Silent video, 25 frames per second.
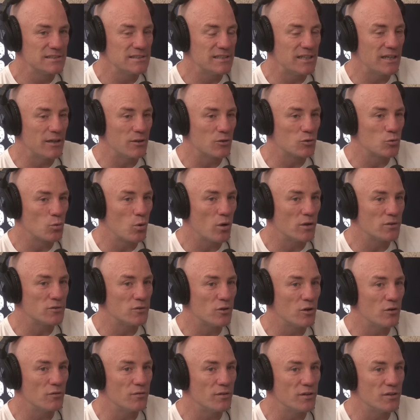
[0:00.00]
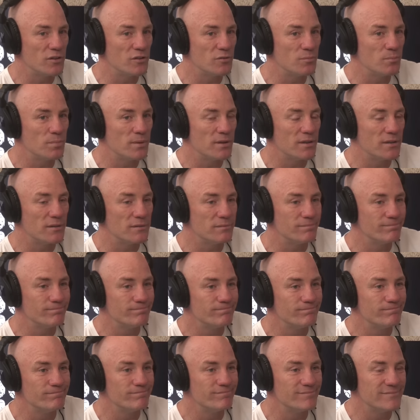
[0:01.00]
you know, quite selfish.
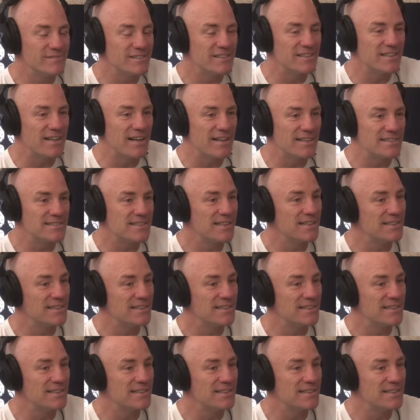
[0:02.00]
And know.